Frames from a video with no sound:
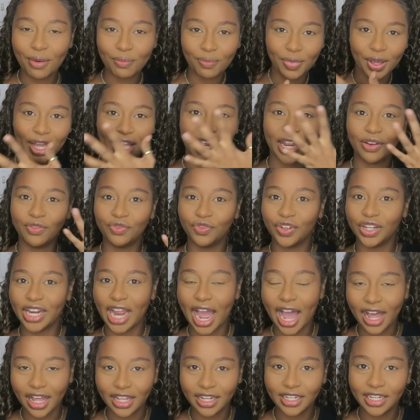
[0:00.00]
but in
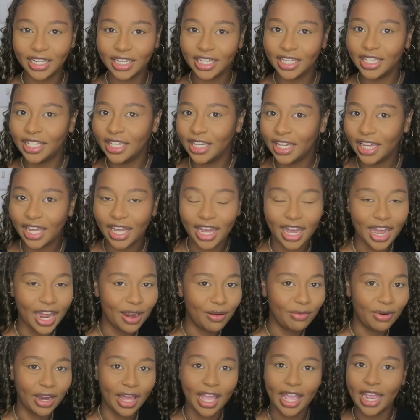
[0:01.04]
reality
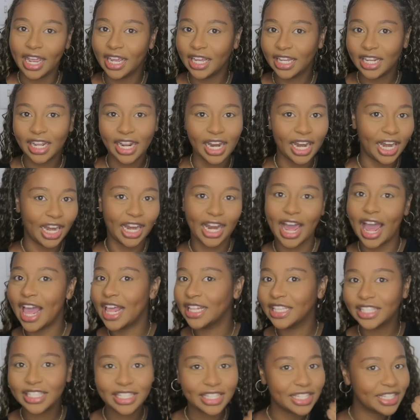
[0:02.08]
I'm like,
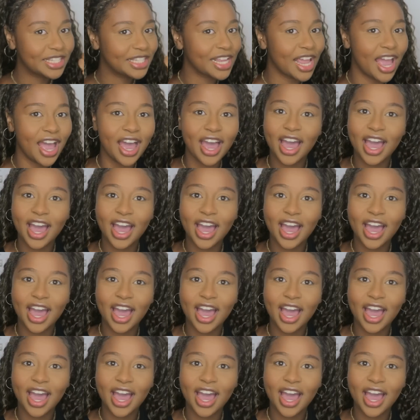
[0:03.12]
let's